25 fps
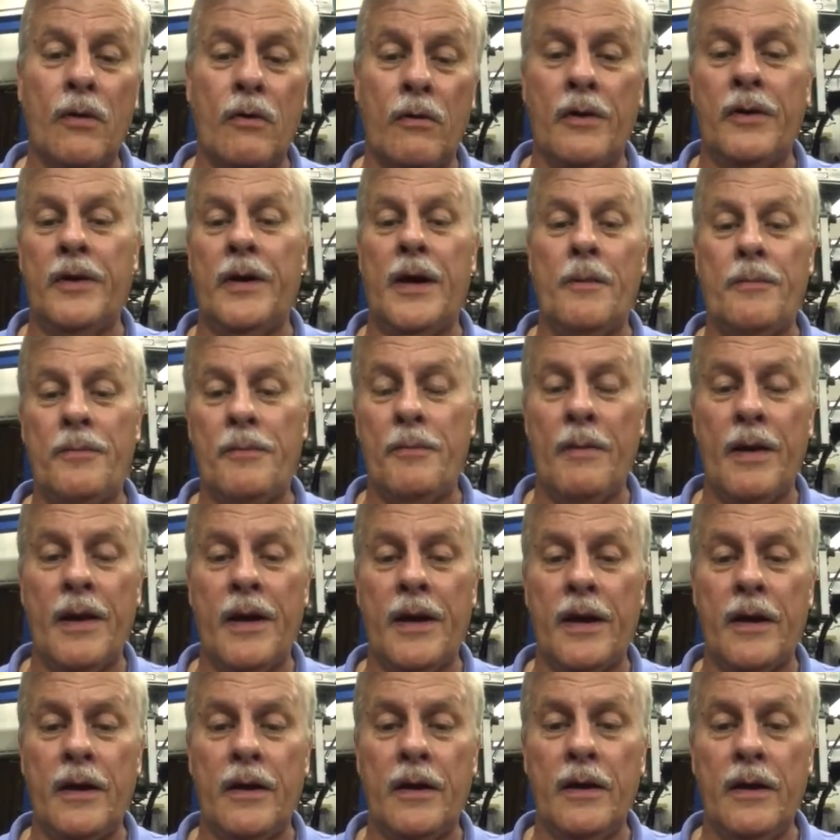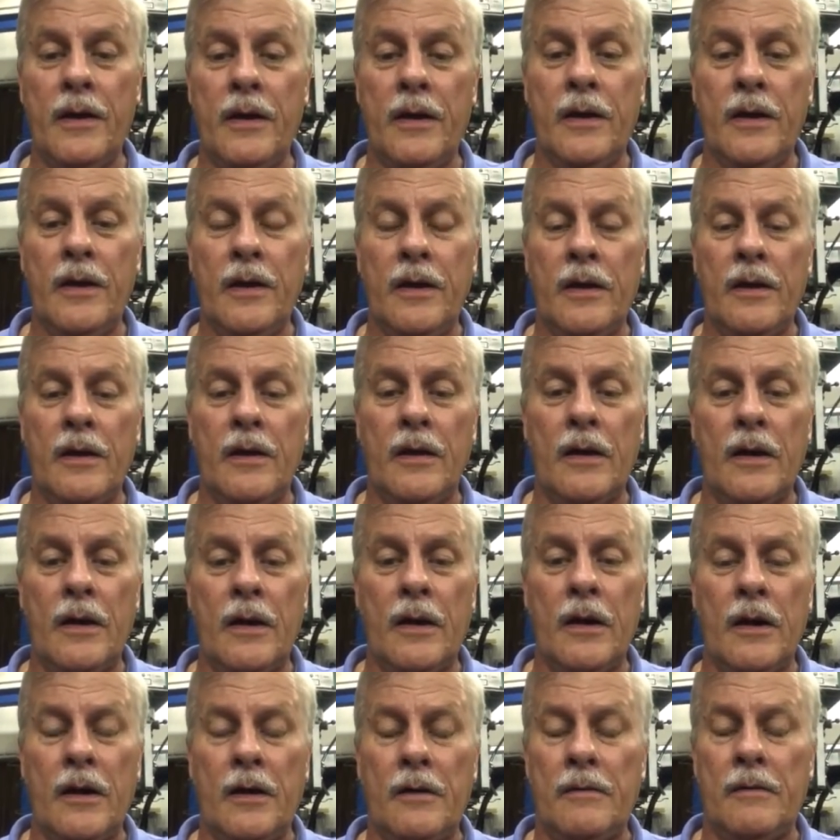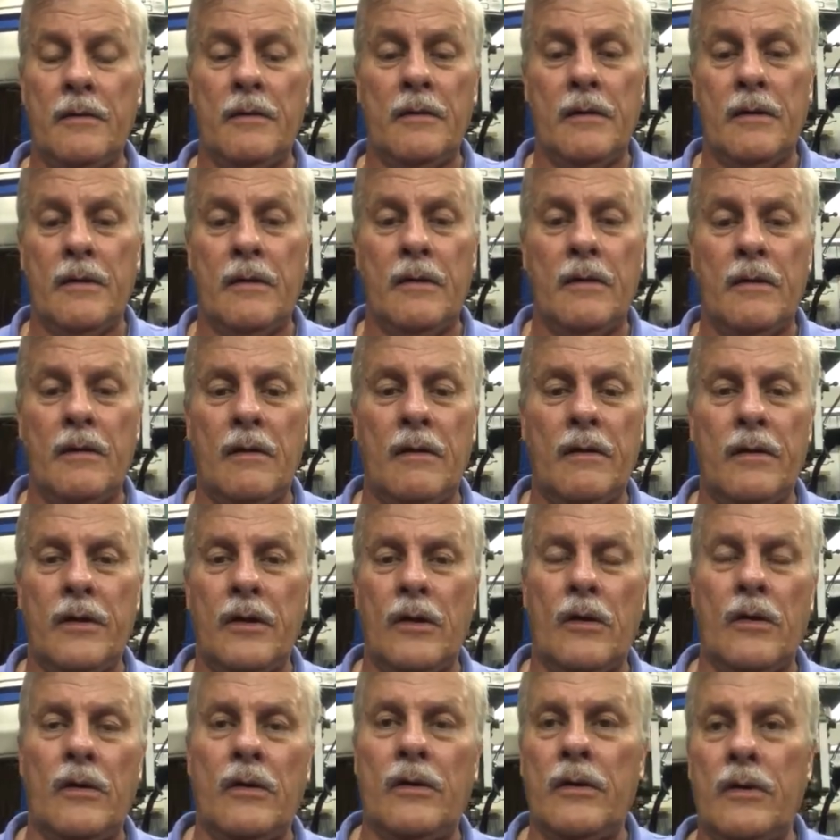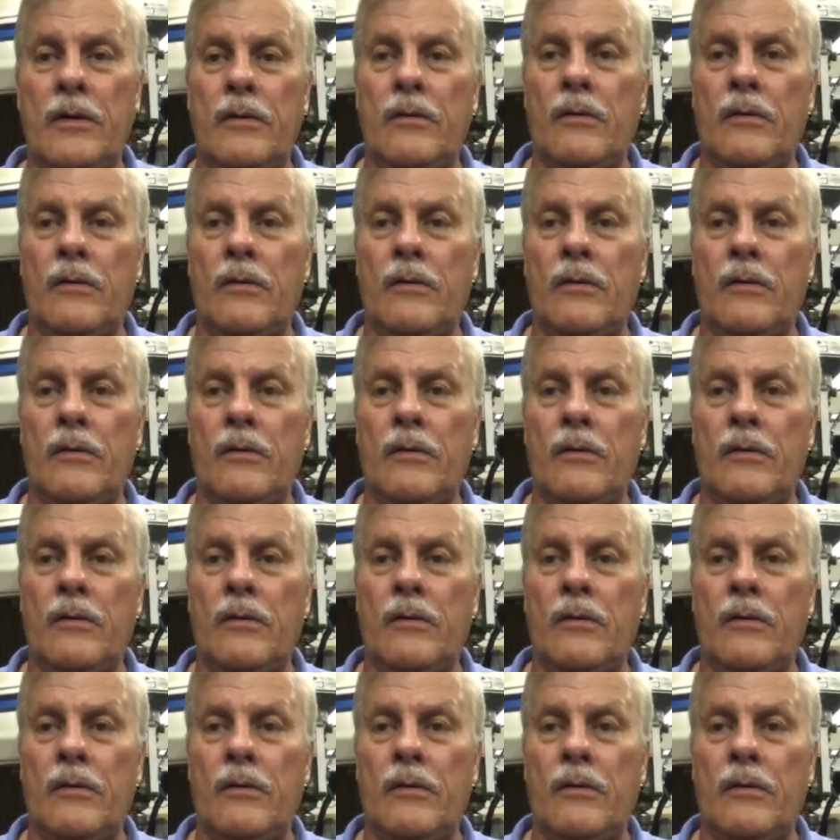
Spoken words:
or a depth mic. You know,